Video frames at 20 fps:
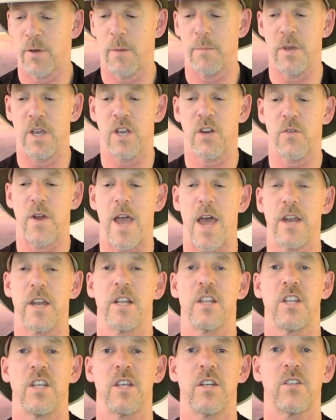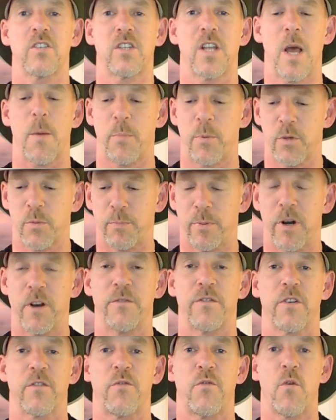I mean, granted, the instep was
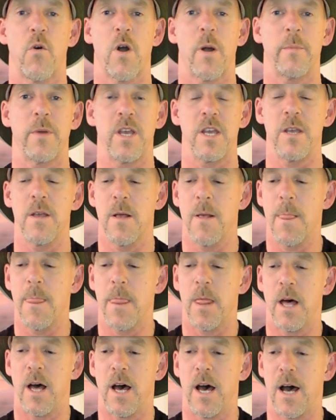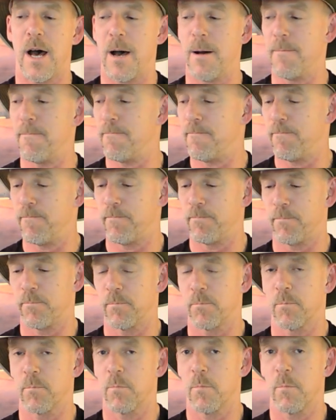perfect for me,
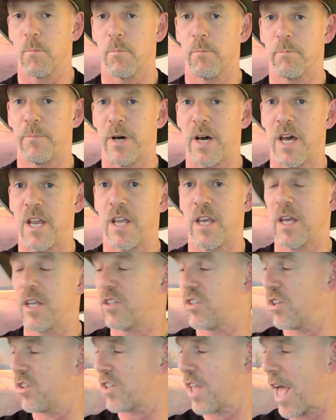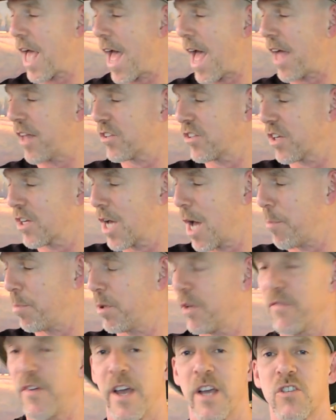but it just adds a
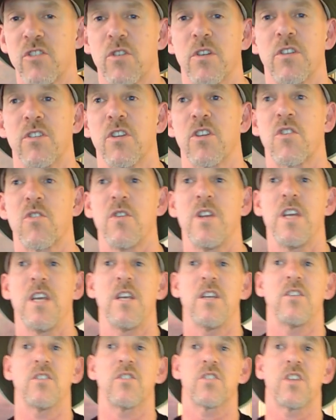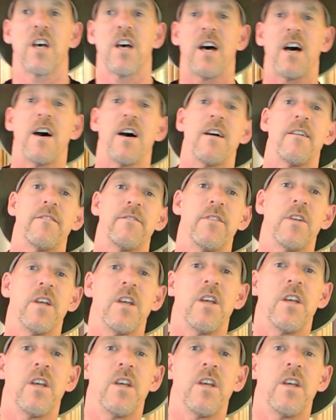couple of extra degrees of